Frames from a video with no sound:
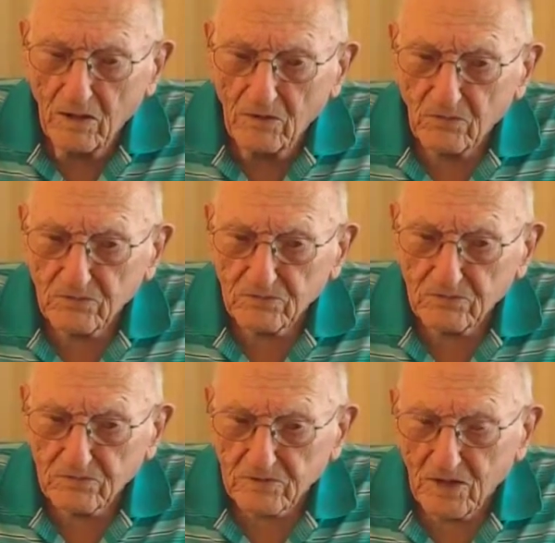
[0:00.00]
There was
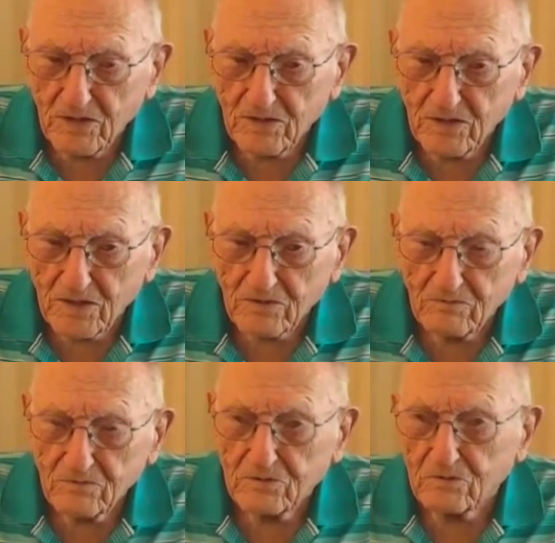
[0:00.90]
a guy that I
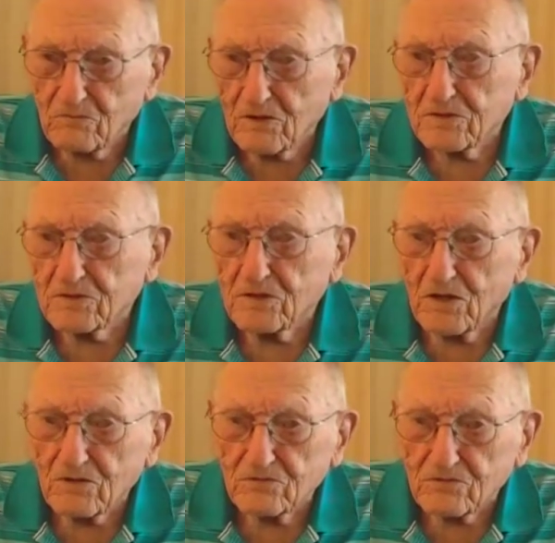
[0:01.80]
could
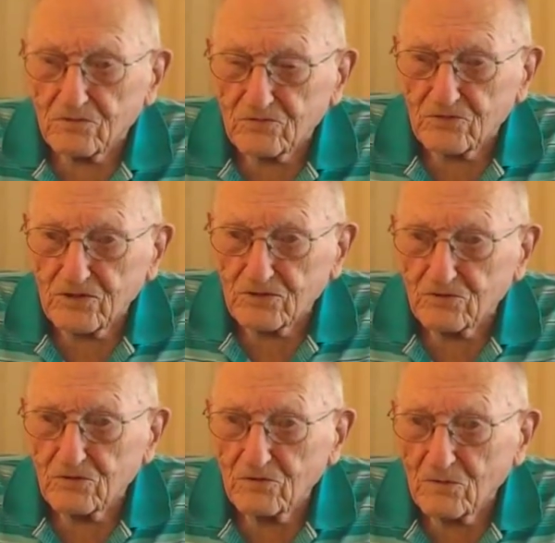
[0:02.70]
recognize as a
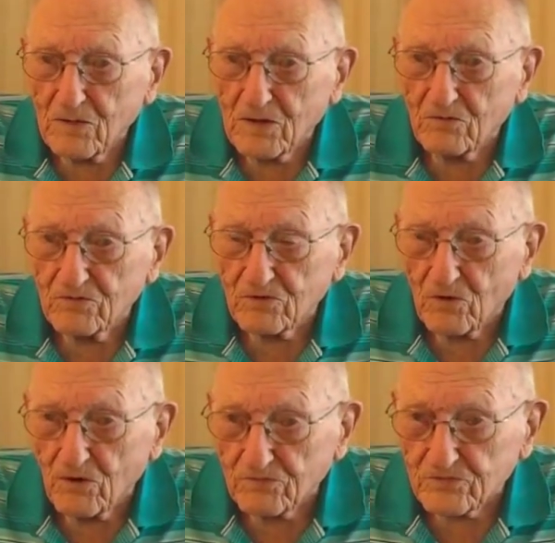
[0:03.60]
senior. He was an
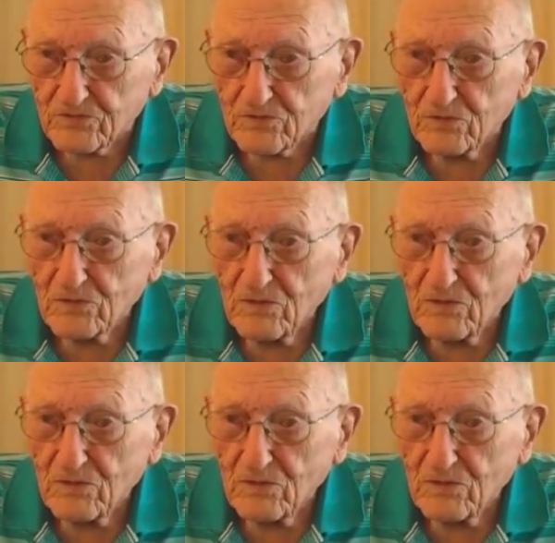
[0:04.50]
officer